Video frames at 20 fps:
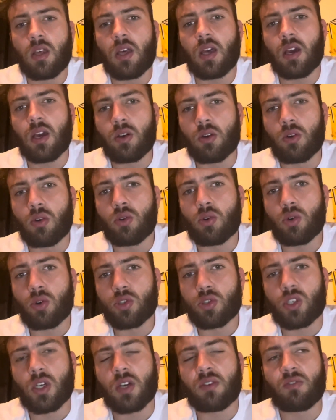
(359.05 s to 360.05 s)
a good
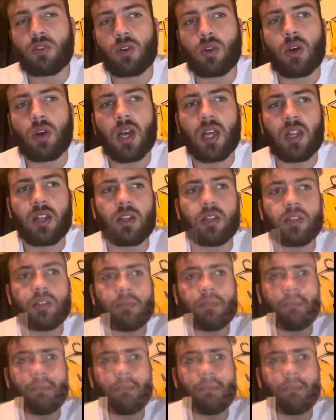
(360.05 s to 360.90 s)
contract for your athlete.